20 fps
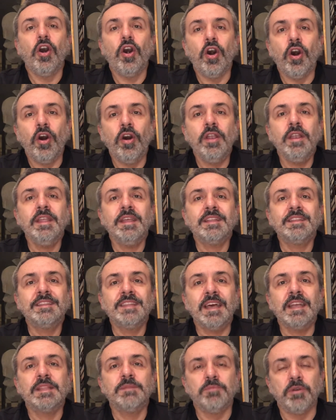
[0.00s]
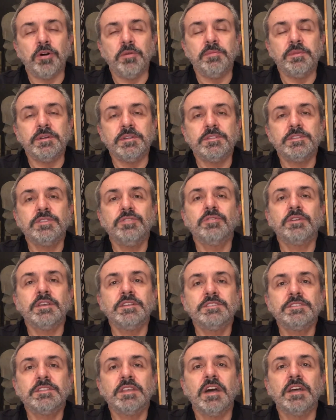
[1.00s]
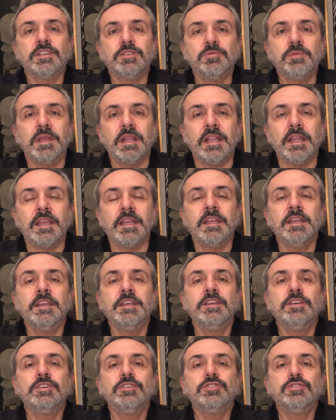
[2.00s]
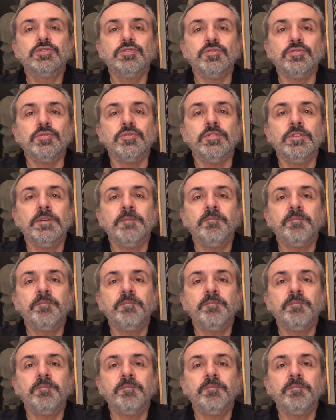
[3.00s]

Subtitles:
Only at that moment you can start really to